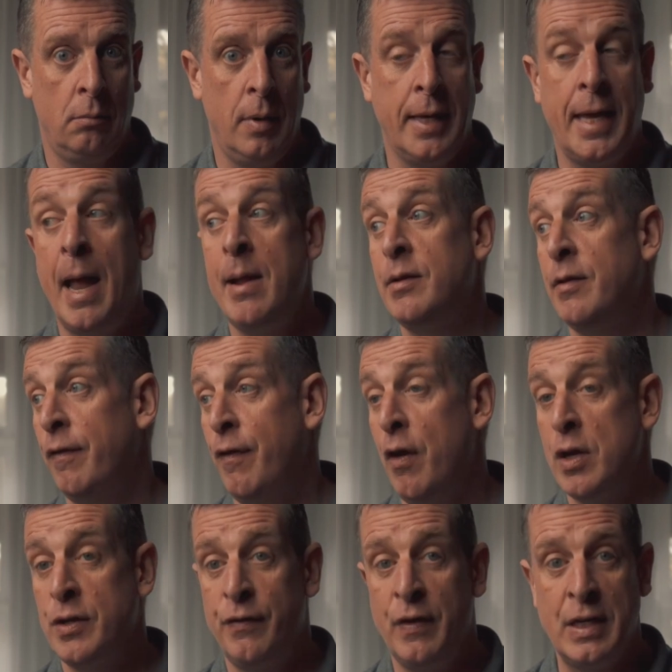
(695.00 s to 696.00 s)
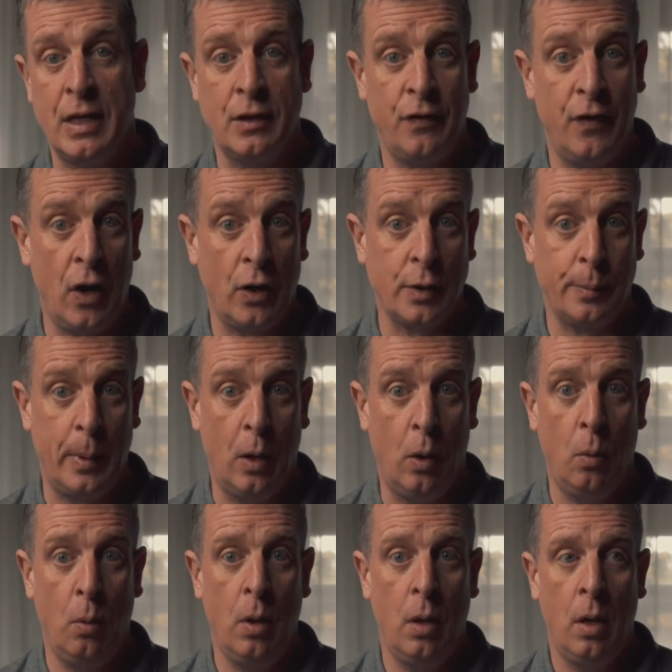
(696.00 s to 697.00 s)
He came to the first visit to the
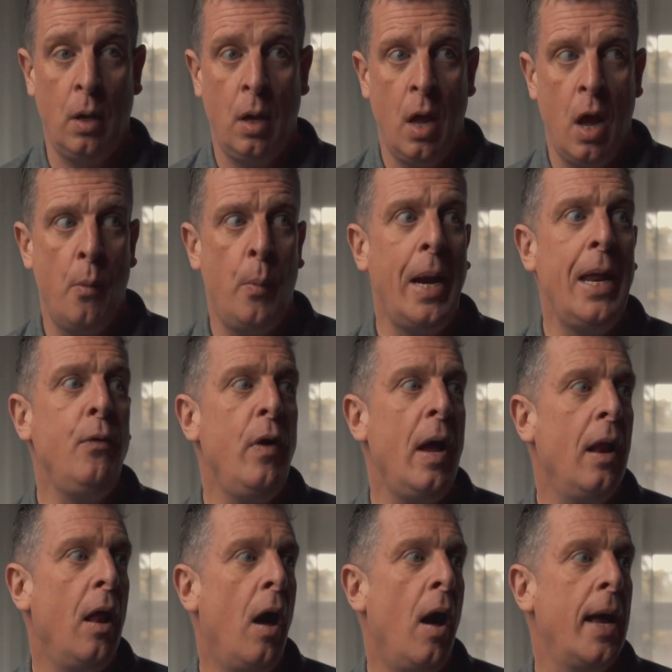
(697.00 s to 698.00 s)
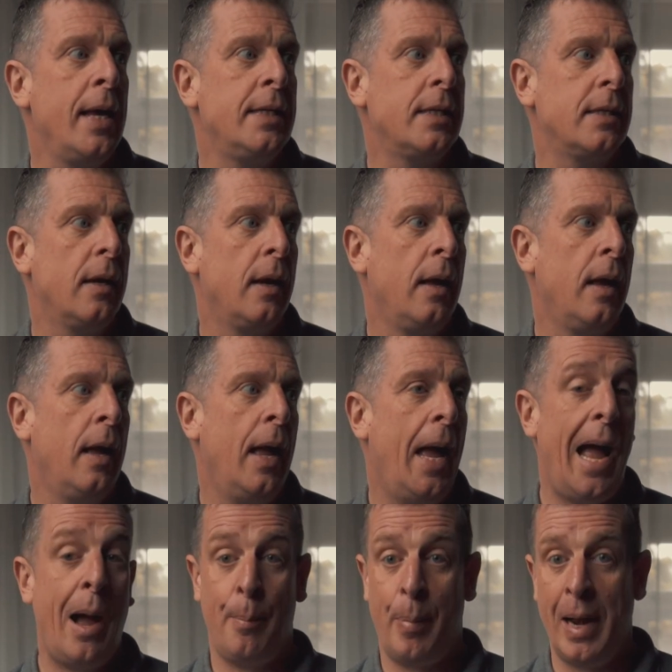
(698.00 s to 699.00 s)
hospital, and when he realised
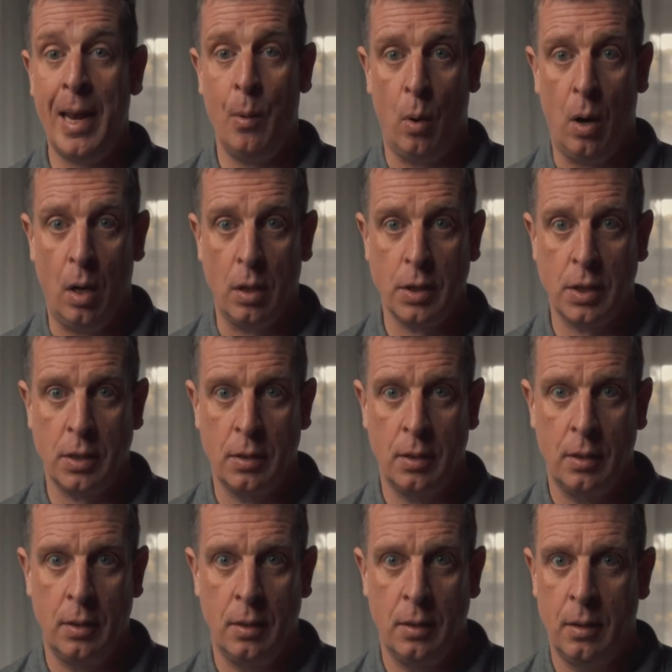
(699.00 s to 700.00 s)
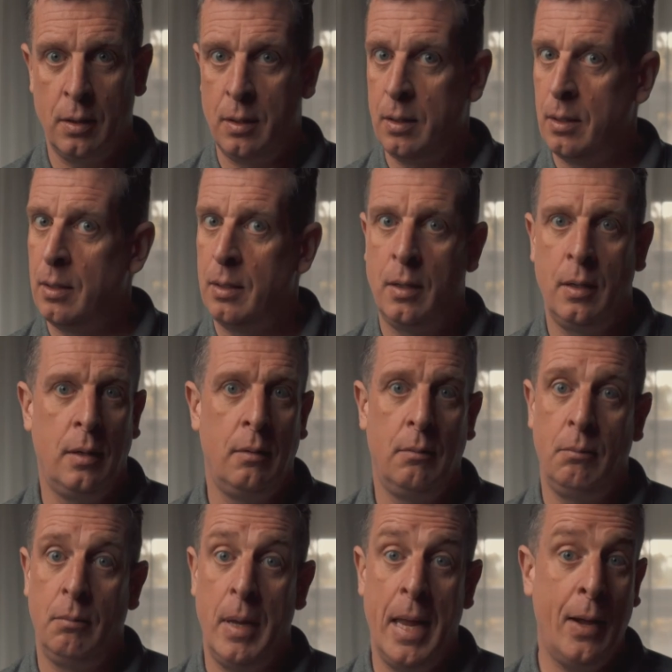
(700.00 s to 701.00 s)
how bad it was,
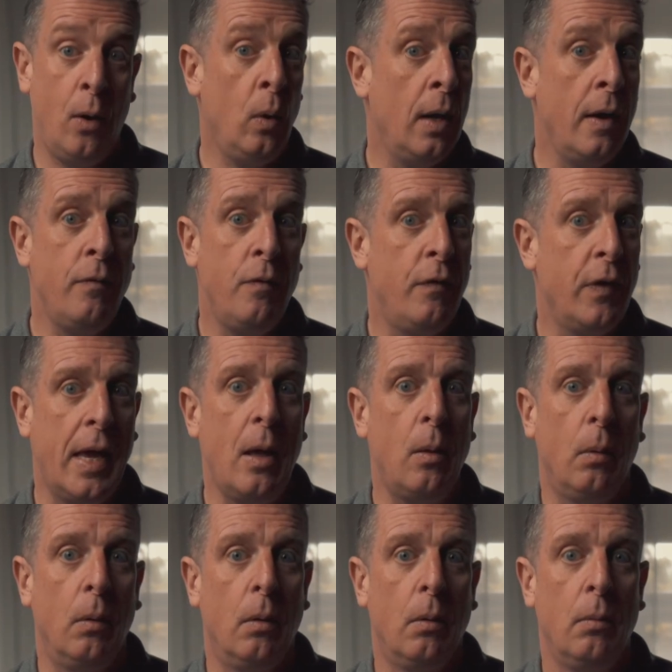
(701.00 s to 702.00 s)
he couldn't live with the guilt.